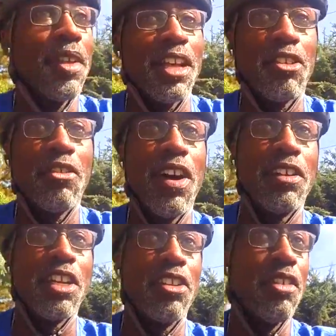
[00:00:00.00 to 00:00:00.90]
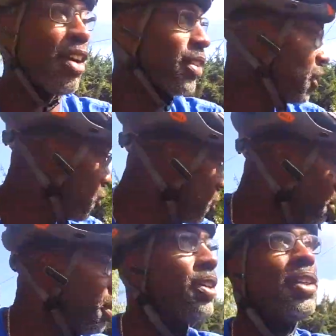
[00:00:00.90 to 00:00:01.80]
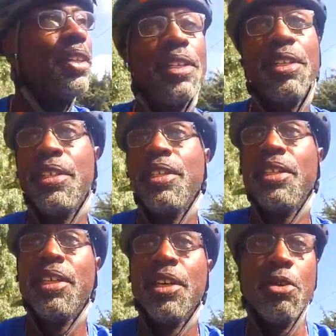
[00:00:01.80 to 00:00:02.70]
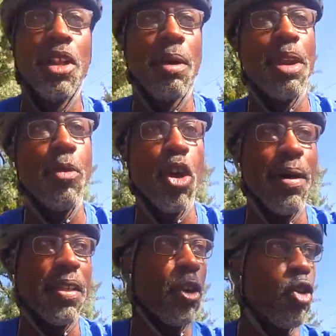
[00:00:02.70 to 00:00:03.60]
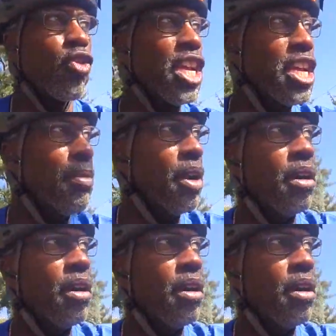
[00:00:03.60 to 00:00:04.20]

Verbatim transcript: That's the foundation of our relationship. You let me worry about the cream.